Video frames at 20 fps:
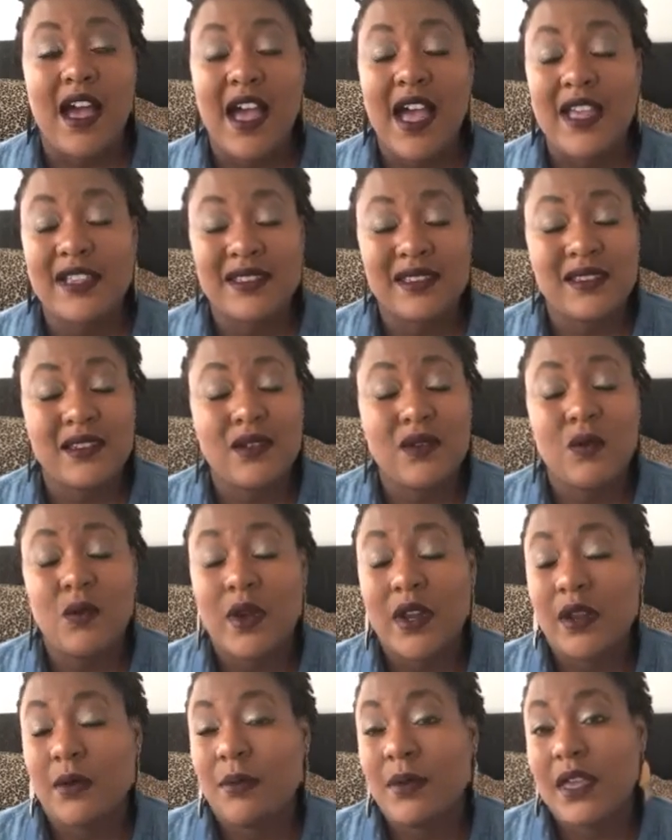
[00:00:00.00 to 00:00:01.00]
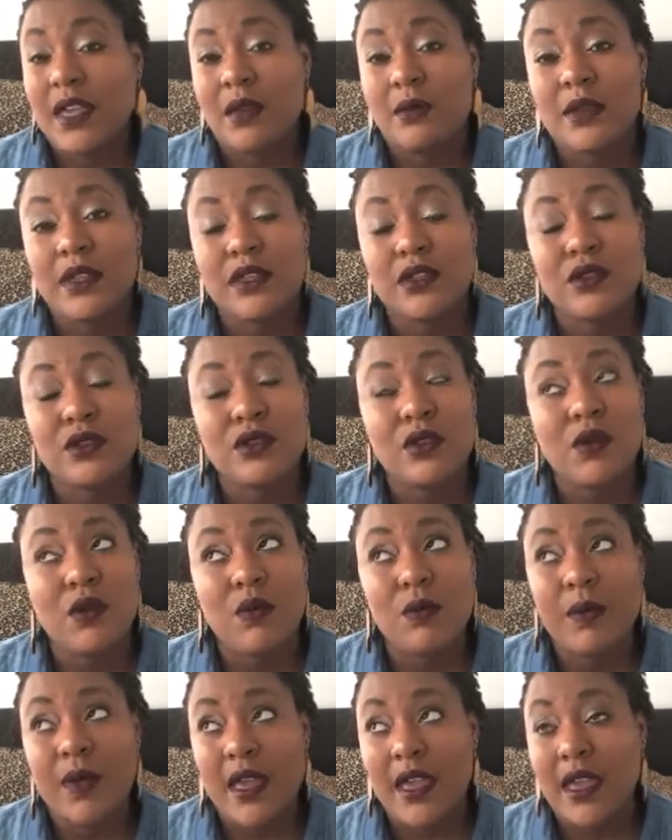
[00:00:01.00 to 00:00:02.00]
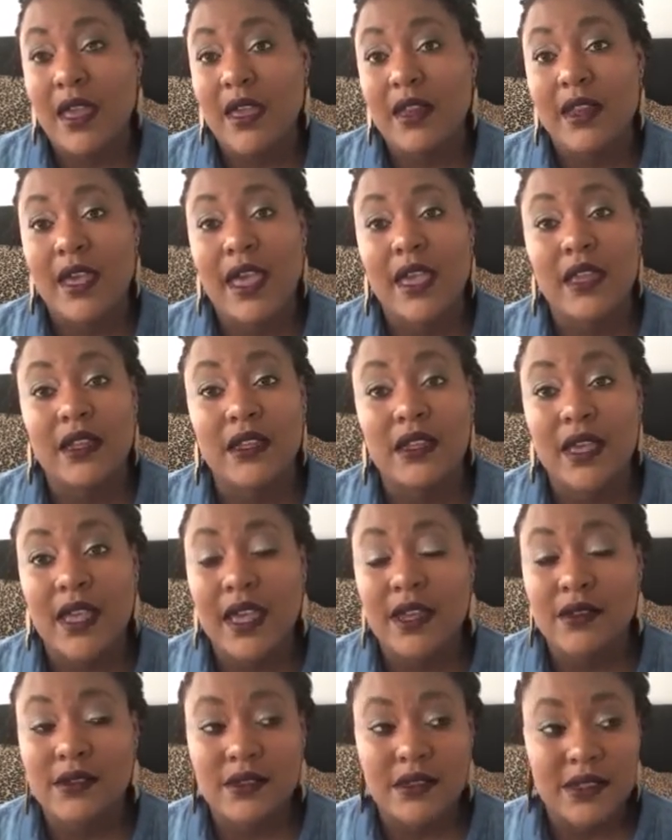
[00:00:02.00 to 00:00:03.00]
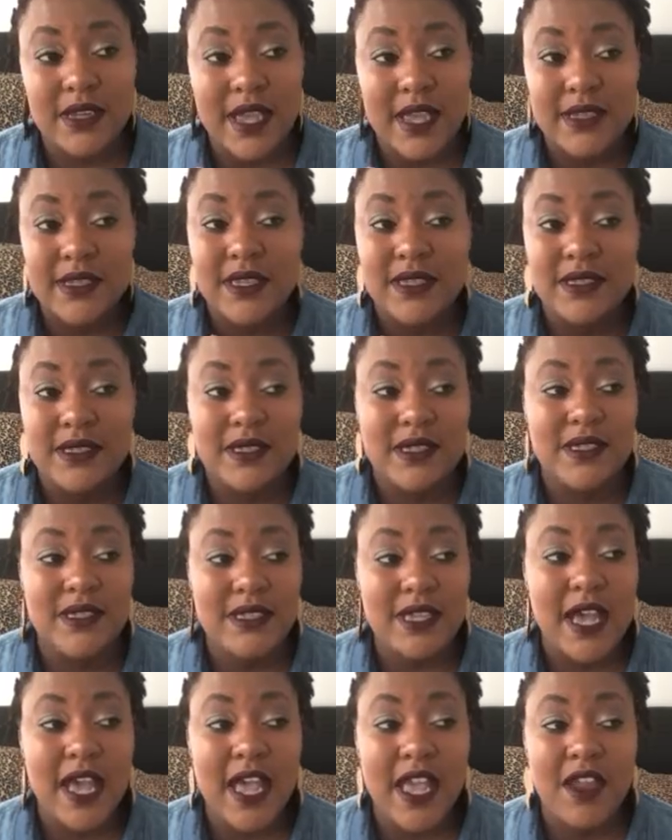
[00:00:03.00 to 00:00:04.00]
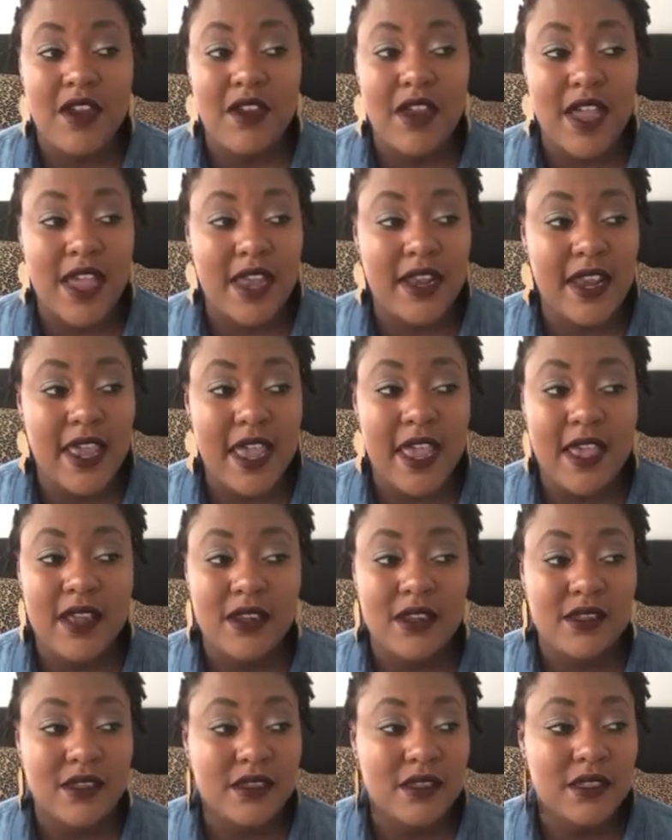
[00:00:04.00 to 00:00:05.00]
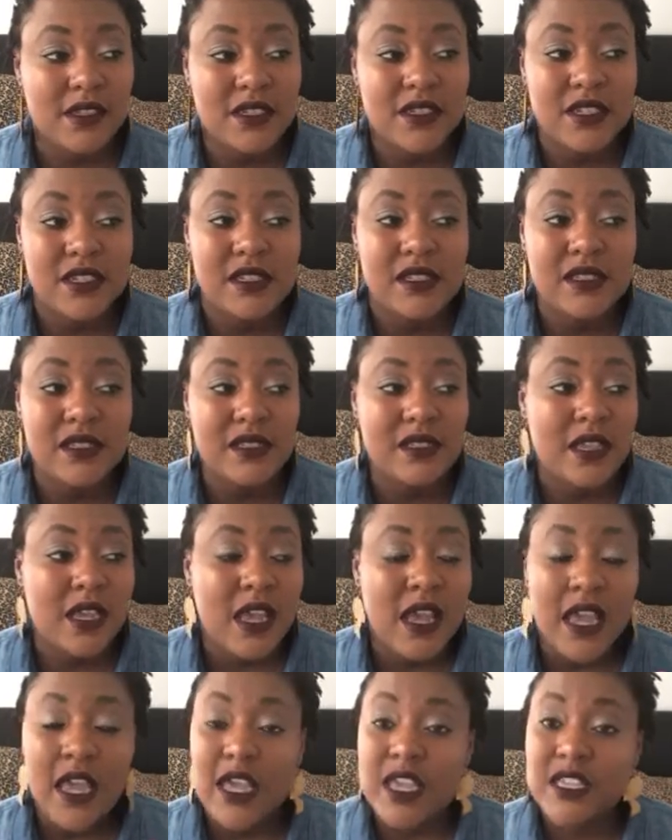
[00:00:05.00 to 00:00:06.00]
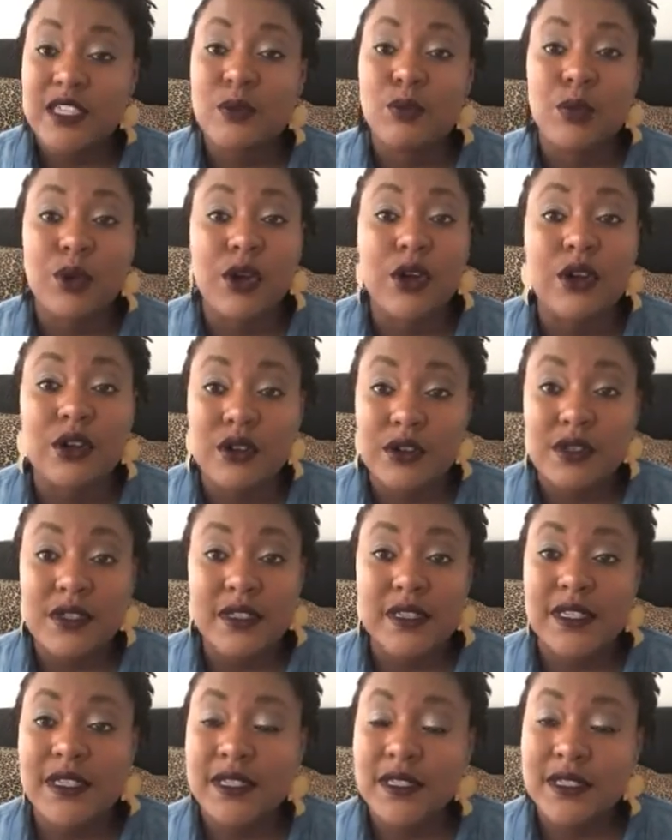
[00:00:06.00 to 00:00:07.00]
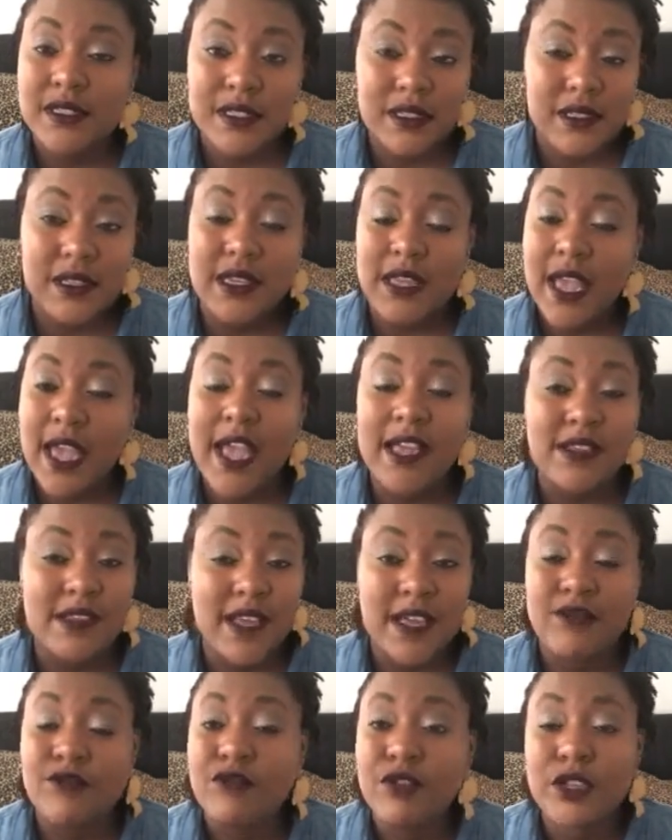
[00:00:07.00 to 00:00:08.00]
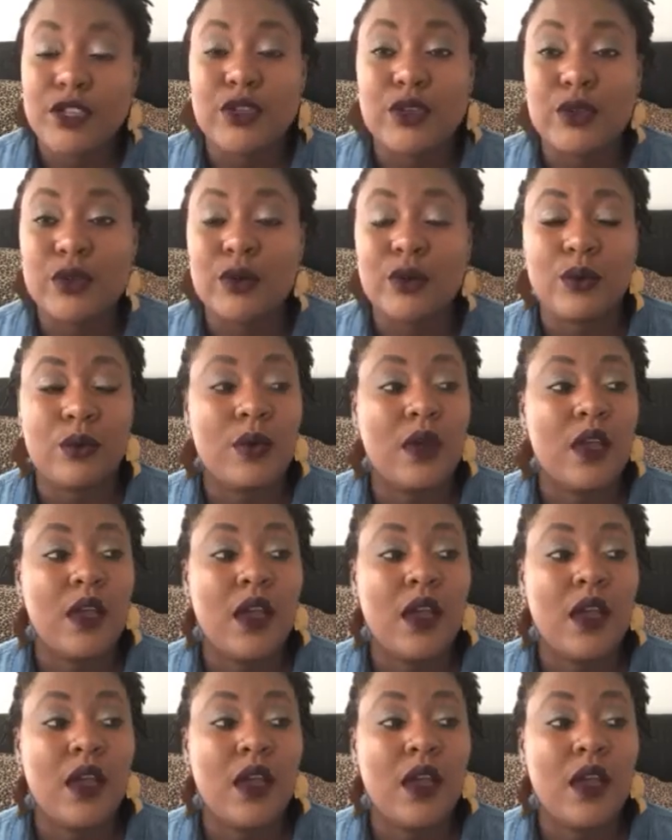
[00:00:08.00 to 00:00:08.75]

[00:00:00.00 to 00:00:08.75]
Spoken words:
I still want a baby so bad. Like that desire and that, it just, it burns. I really do.